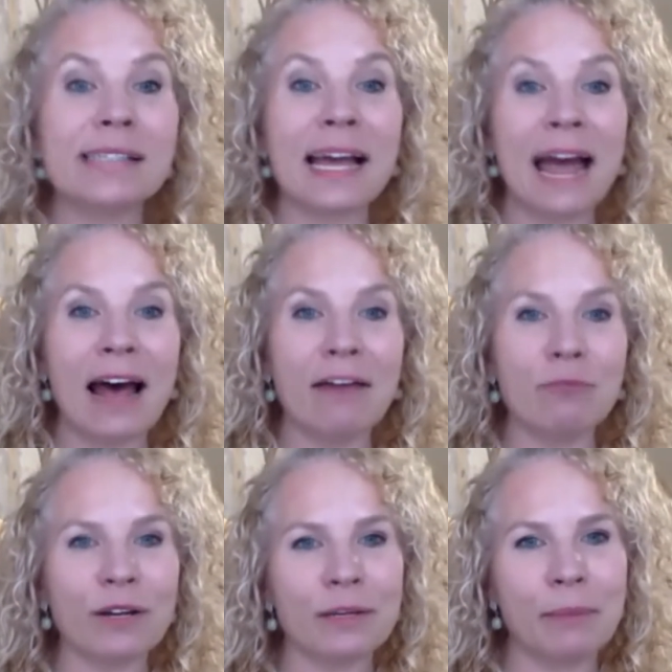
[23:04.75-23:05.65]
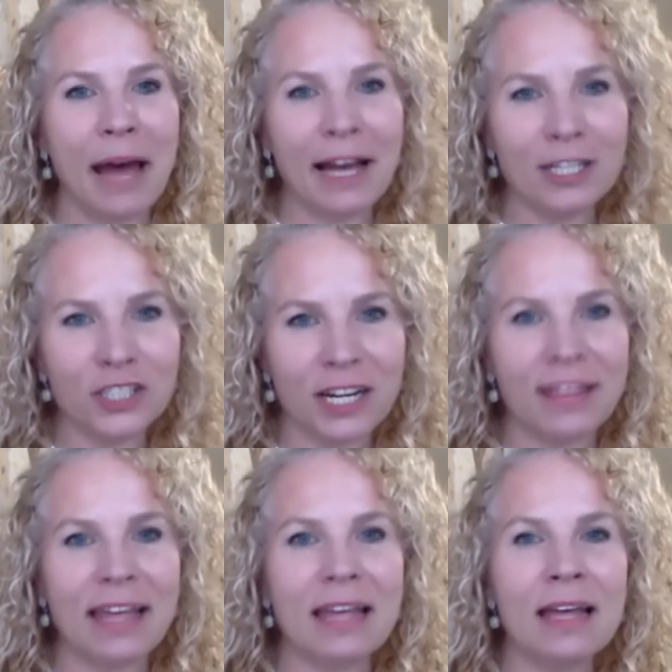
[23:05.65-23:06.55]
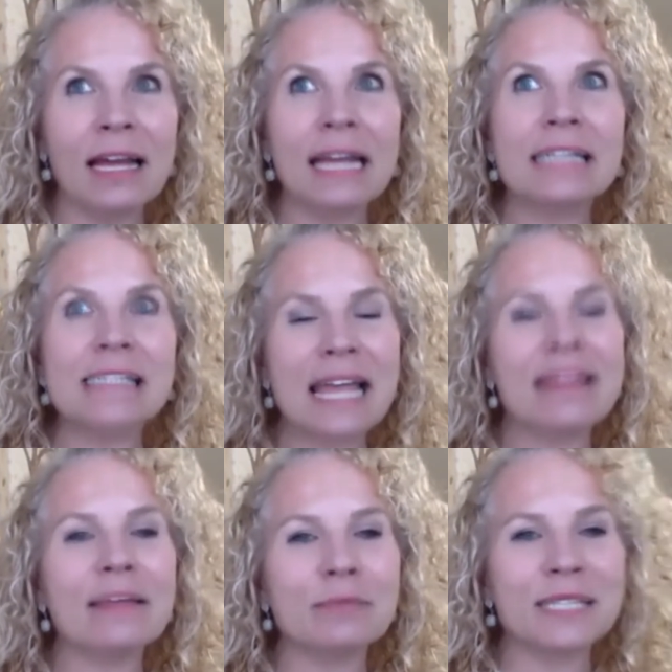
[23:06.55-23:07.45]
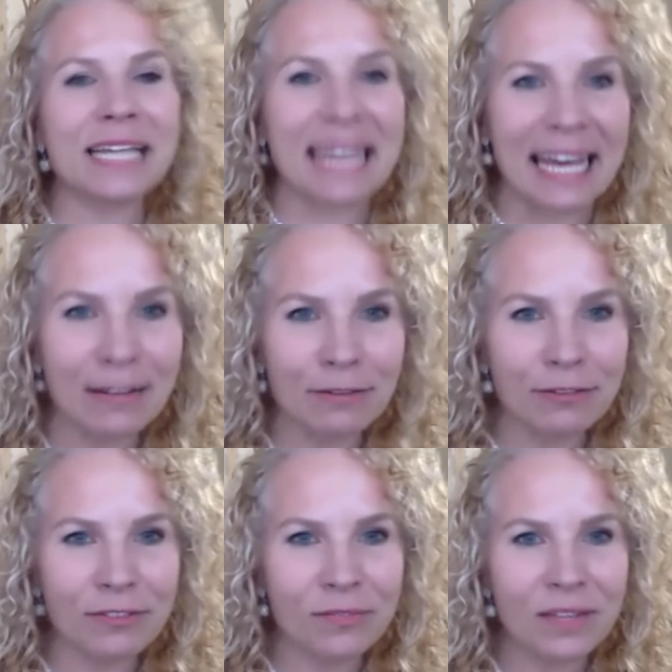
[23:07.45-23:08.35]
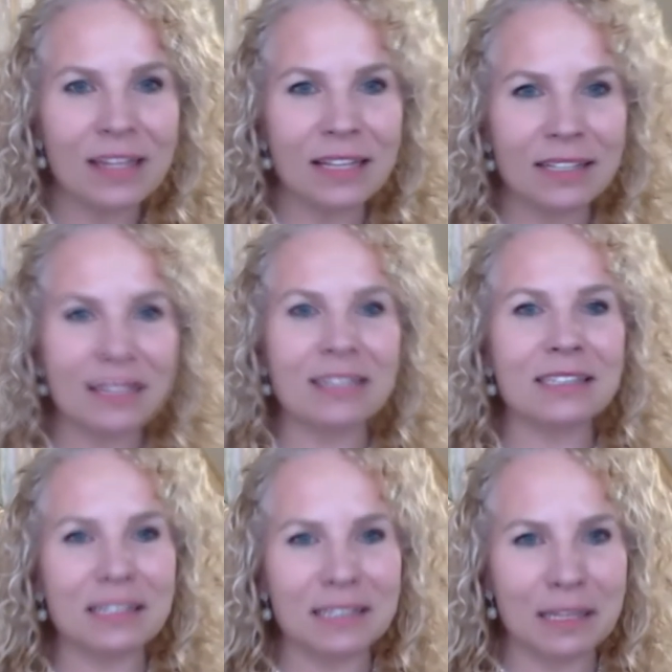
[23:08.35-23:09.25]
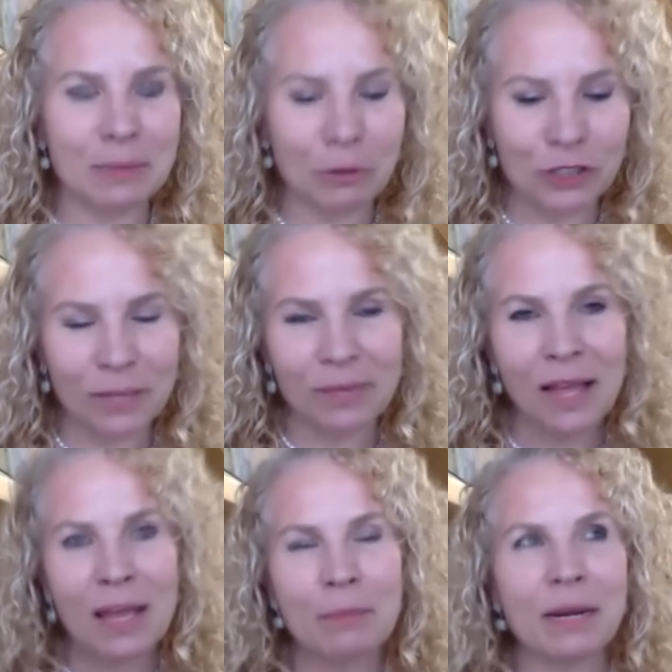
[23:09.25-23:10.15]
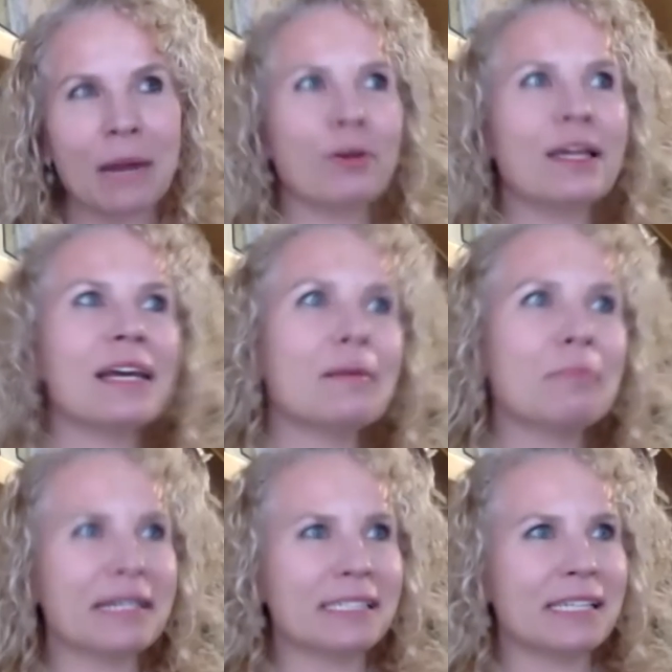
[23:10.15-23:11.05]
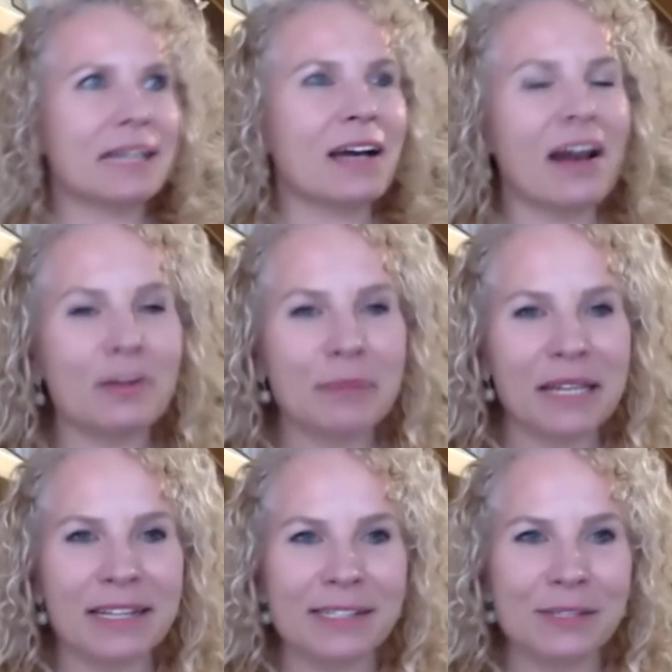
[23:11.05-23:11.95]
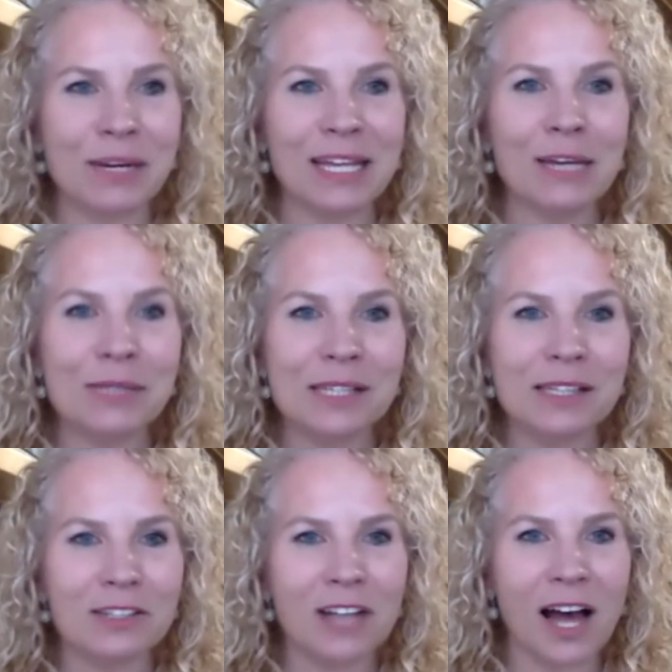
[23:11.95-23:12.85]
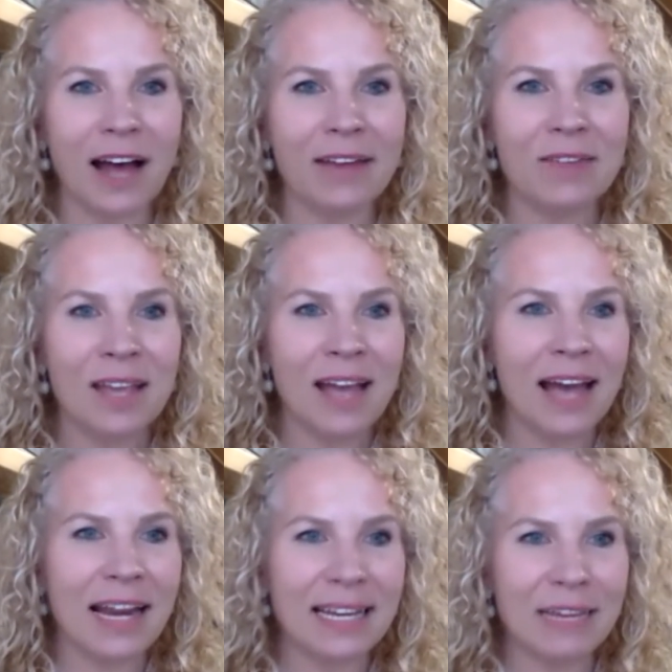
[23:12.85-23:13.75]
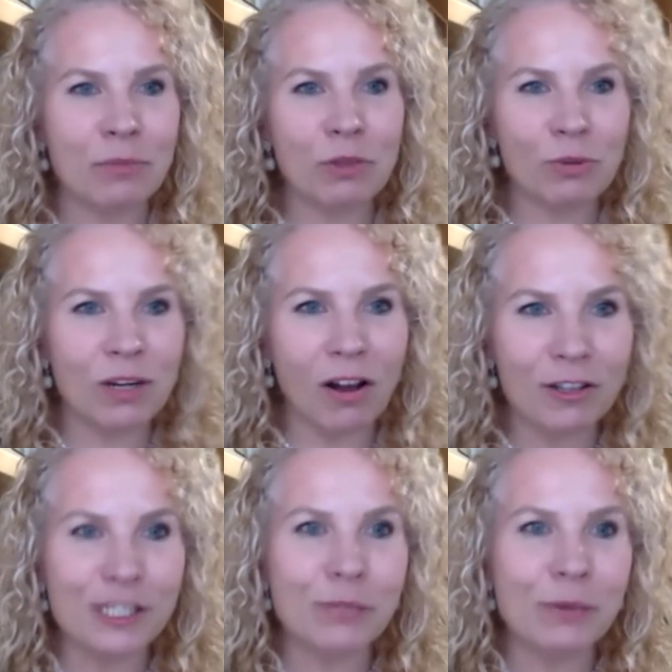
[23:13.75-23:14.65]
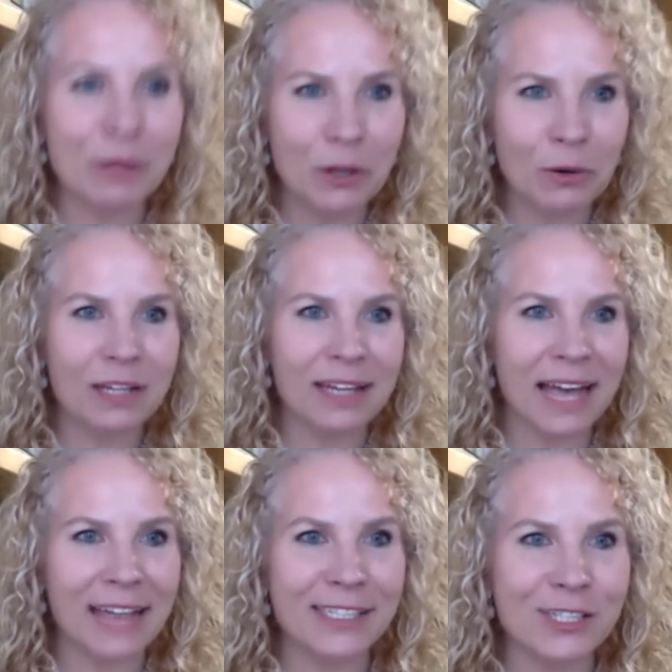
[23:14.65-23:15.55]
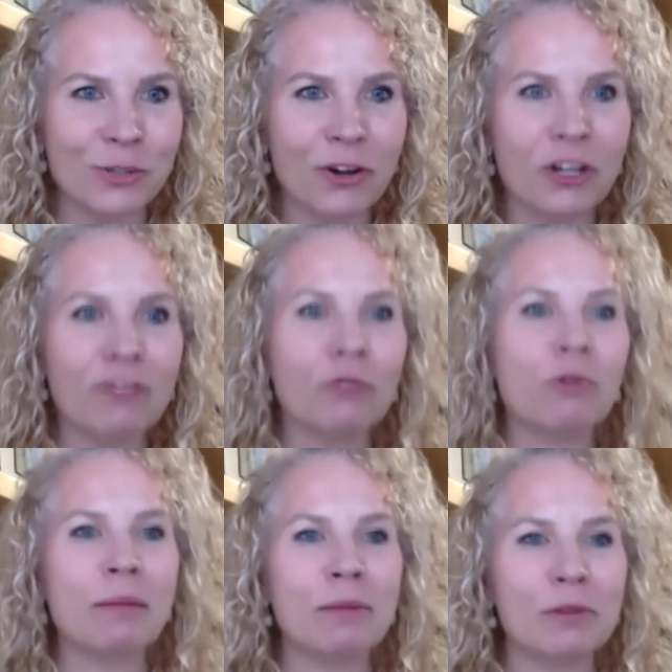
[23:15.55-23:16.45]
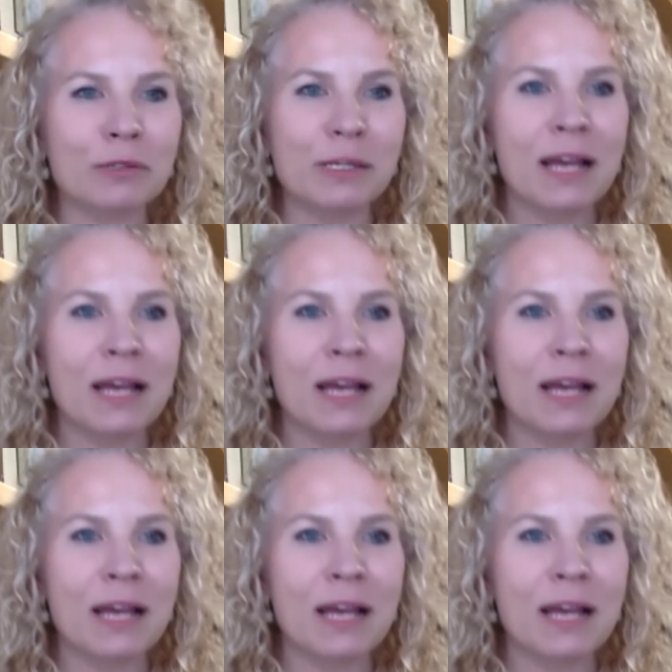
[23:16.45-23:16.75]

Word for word: that have more compassion emotion and they it's in them to give the, the the the emotion but i'm bringing up my son kyle because when he was a little guy and i gave him three dollars and we would go to a candy store if you remember those